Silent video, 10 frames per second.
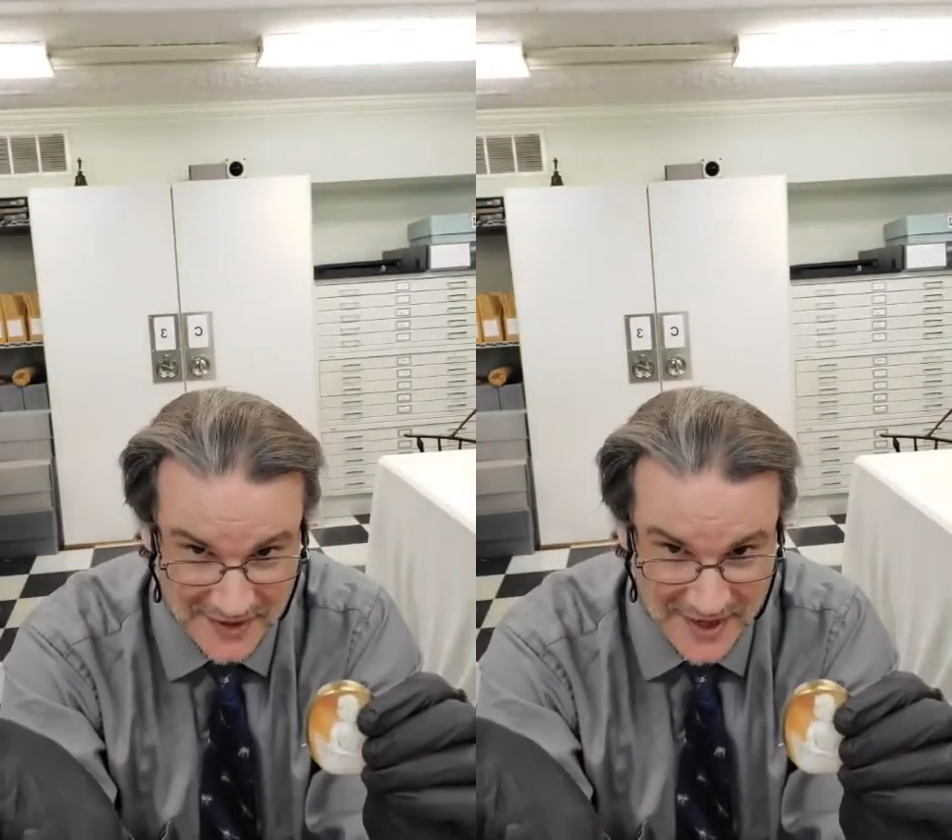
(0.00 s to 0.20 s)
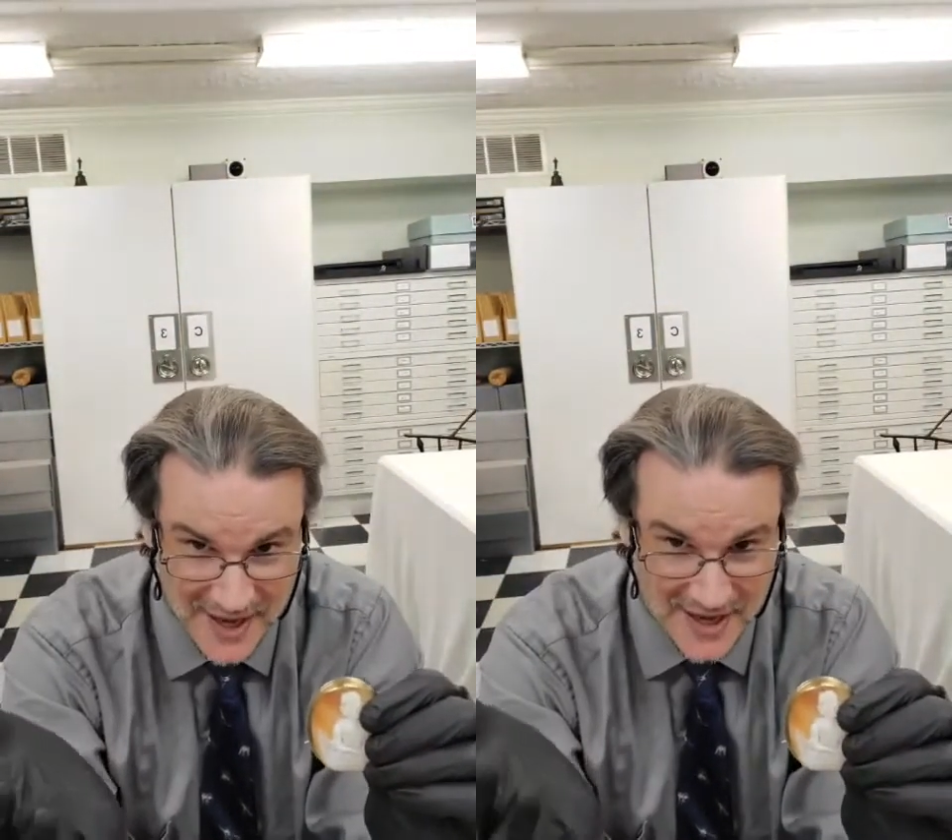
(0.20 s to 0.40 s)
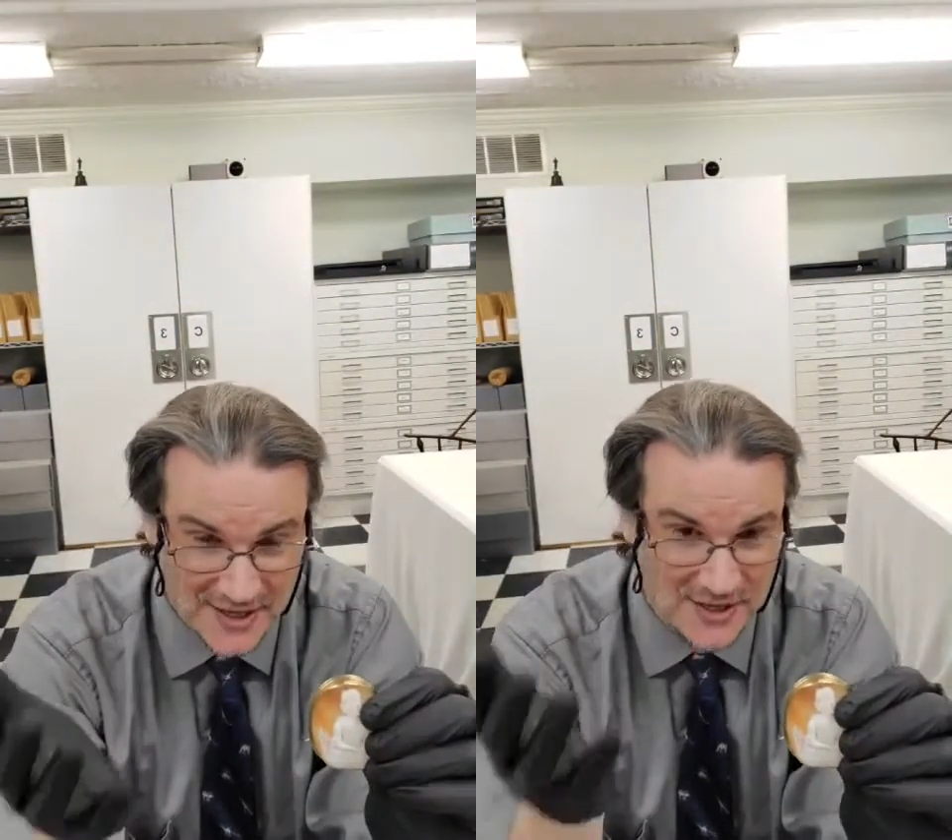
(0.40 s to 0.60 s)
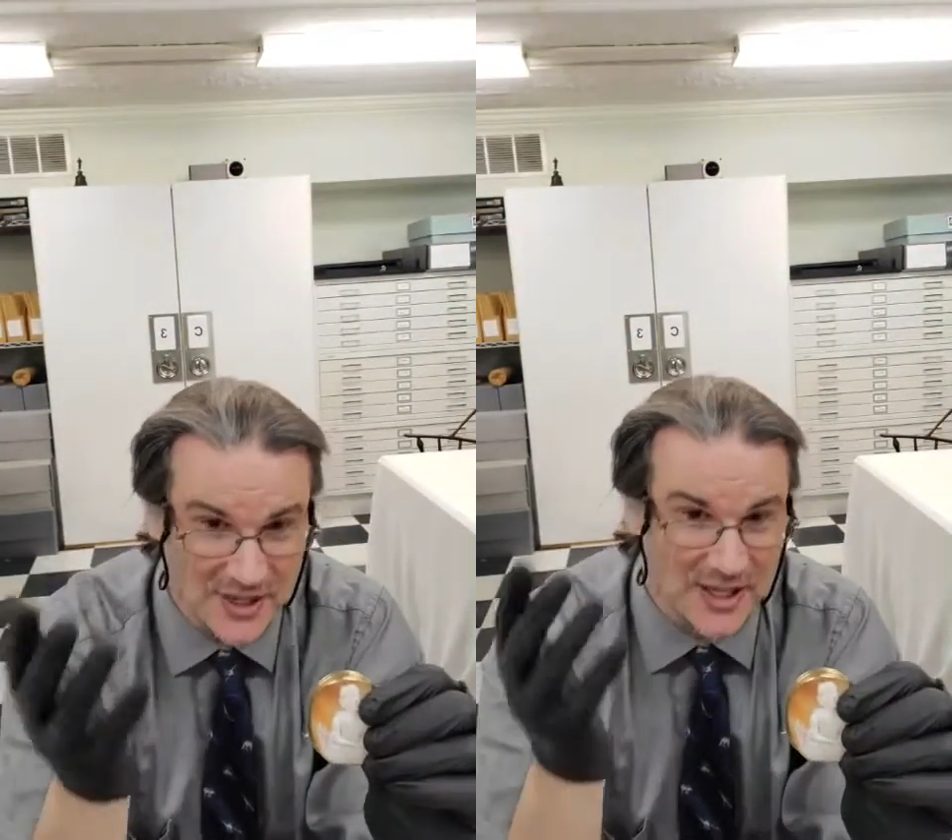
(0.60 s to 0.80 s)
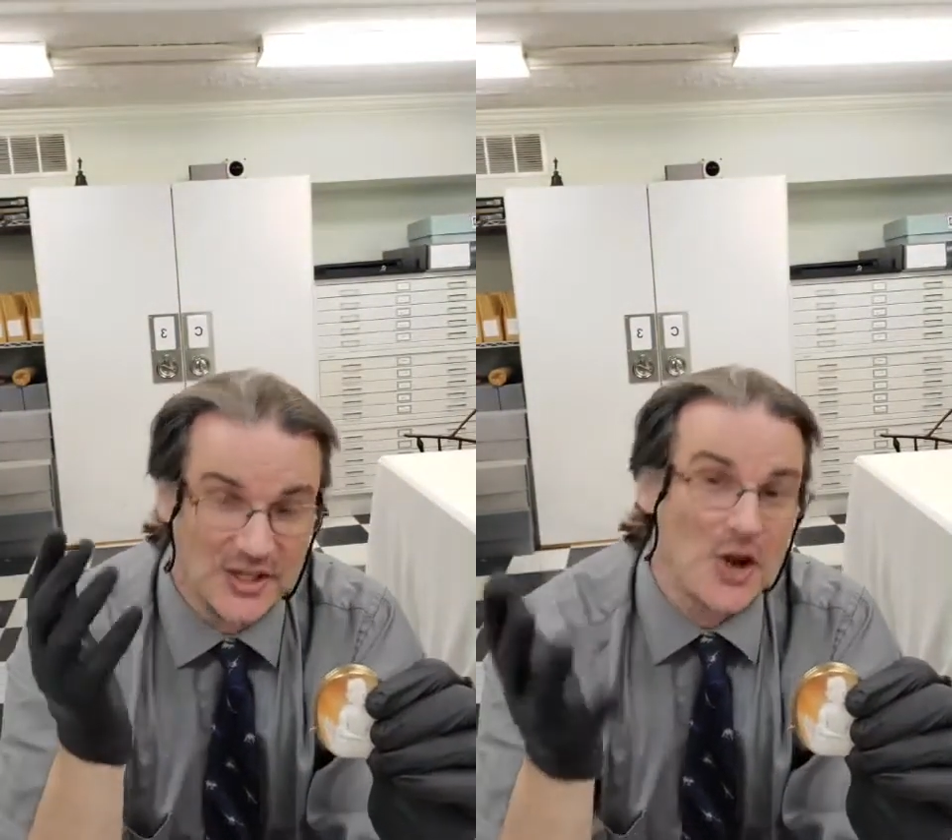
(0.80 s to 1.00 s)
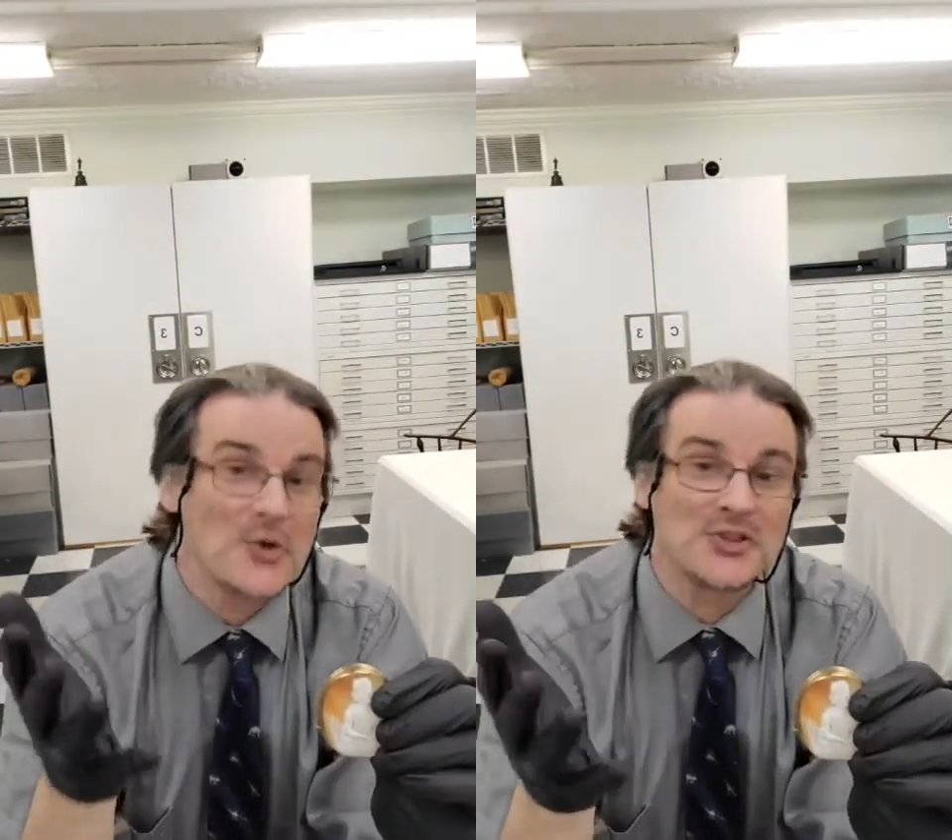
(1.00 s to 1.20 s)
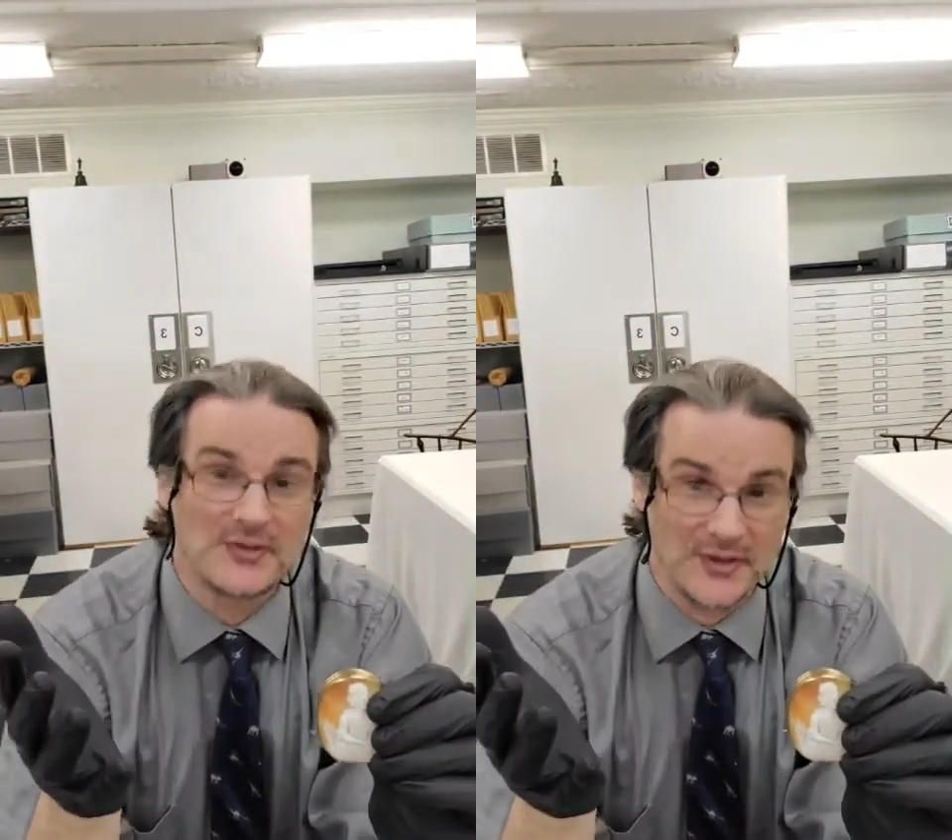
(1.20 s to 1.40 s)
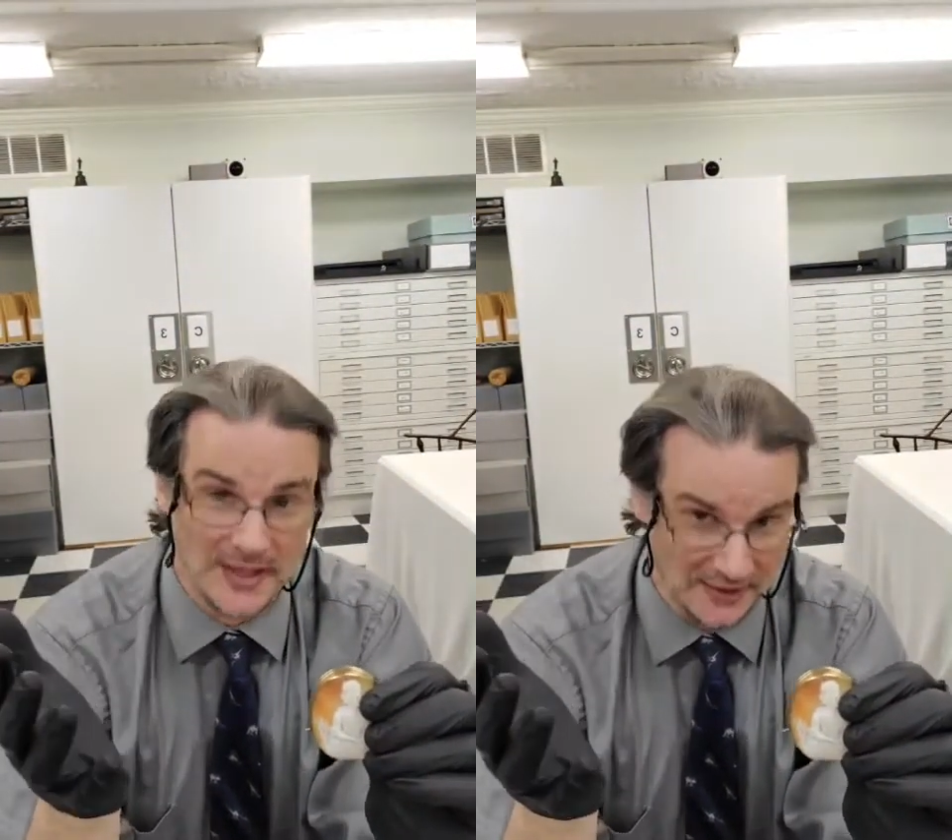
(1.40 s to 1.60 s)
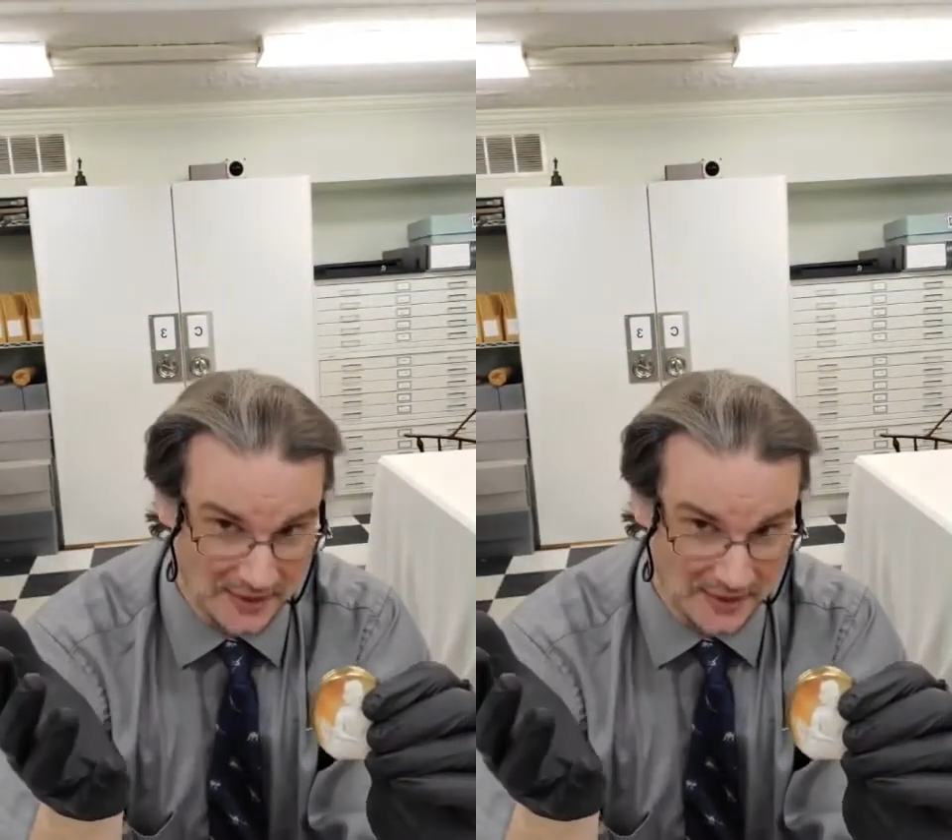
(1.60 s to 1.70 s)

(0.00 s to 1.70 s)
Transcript: and Josephine.